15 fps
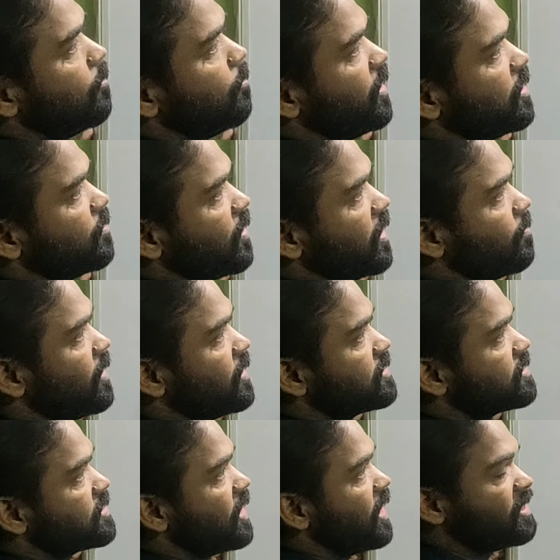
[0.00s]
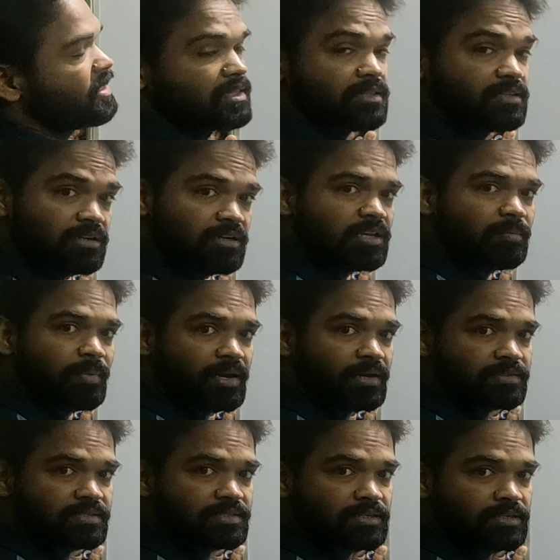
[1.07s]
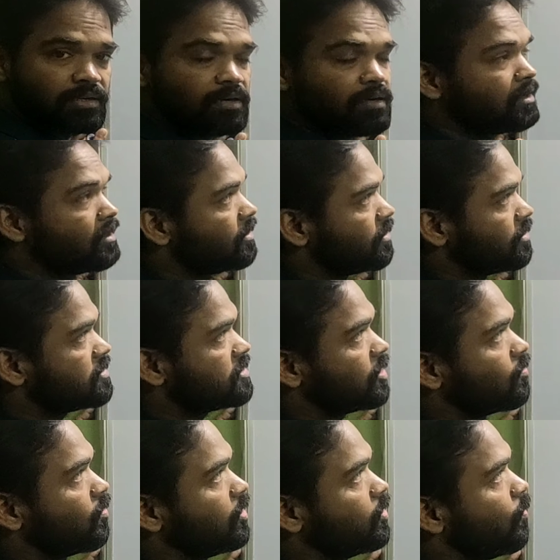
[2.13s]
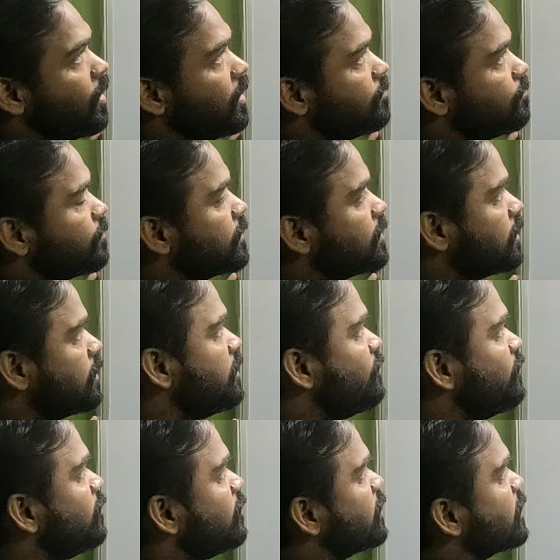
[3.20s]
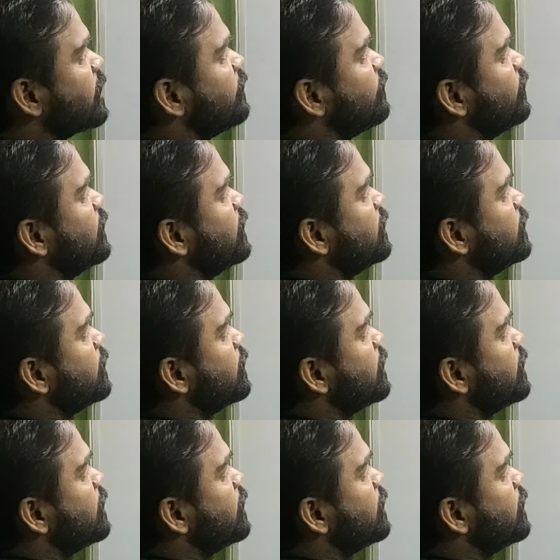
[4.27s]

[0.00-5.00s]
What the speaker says: multiplied by tan 30 minus theta is equal to 1. If you look carefully,